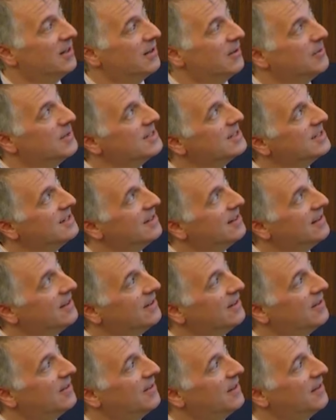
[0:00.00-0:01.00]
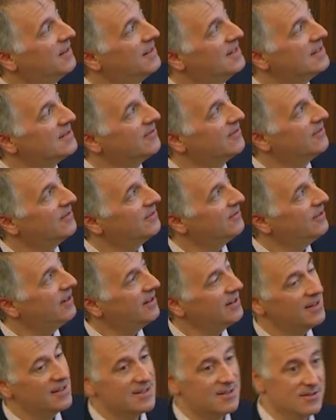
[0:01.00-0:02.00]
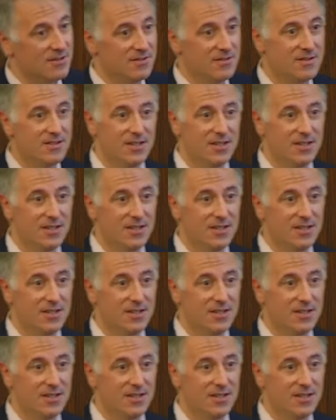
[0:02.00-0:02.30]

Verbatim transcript: We see that, that these findings are